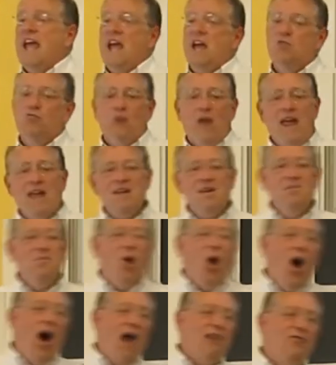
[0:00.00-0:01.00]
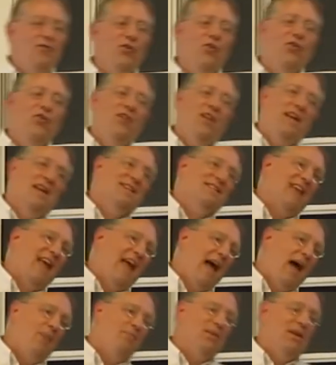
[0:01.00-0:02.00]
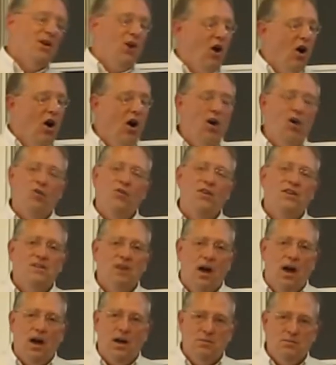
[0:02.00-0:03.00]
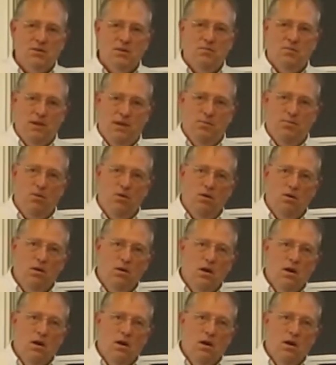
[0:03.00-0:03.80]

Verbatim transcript: And random awful things happen all the time to people.